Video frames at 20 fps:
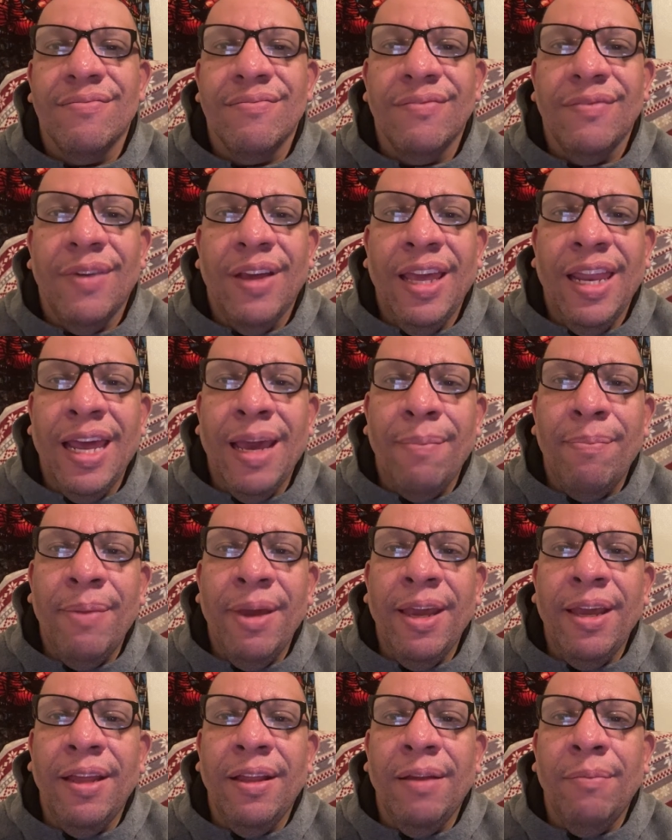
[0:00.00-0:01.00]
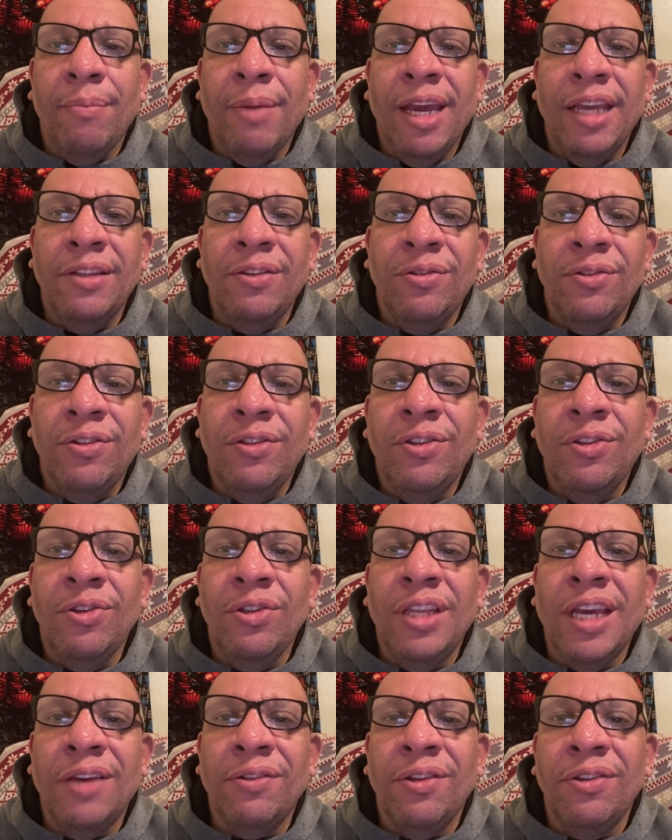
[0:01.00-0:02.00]
And I bet by
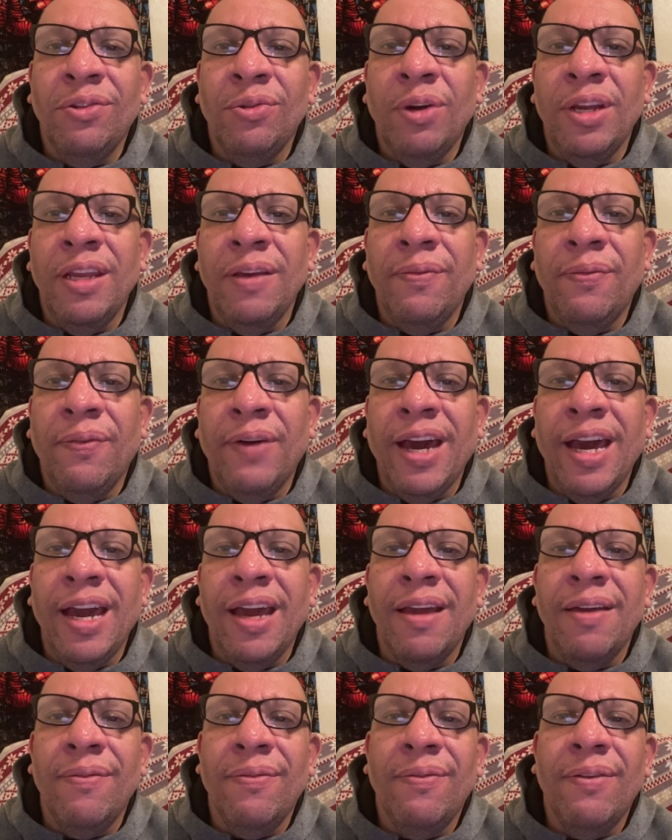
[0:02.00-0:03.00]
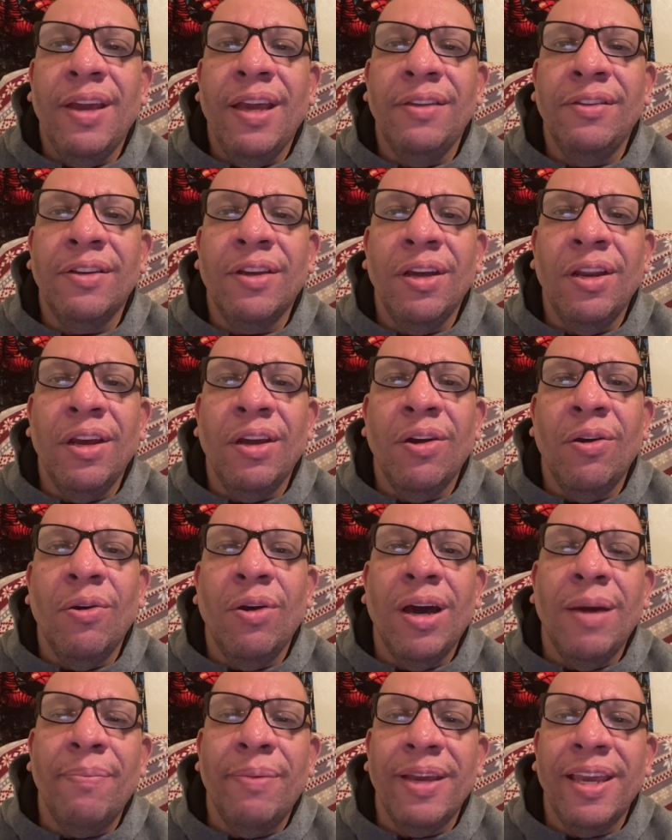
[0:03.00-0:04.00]
2025, it's going to go
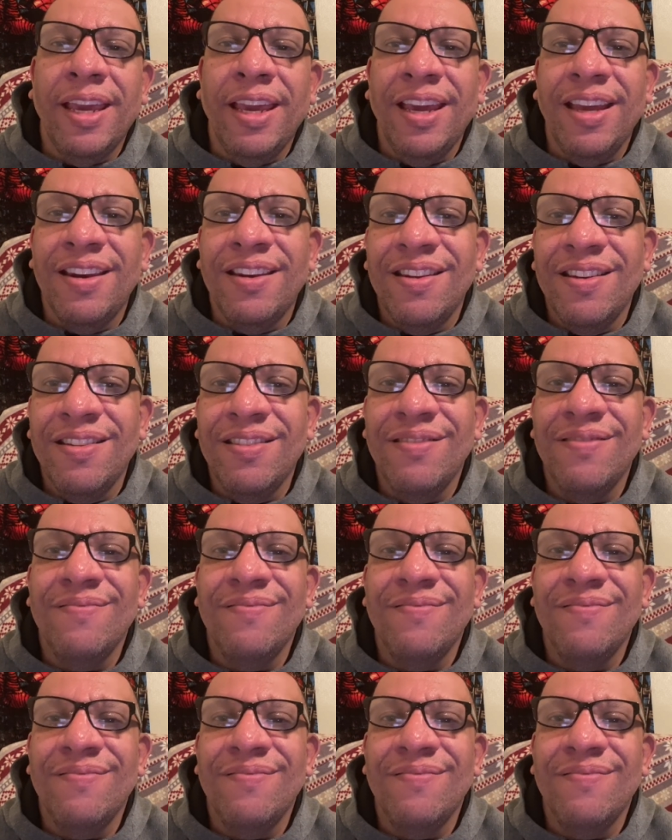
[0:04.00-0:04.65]
up again.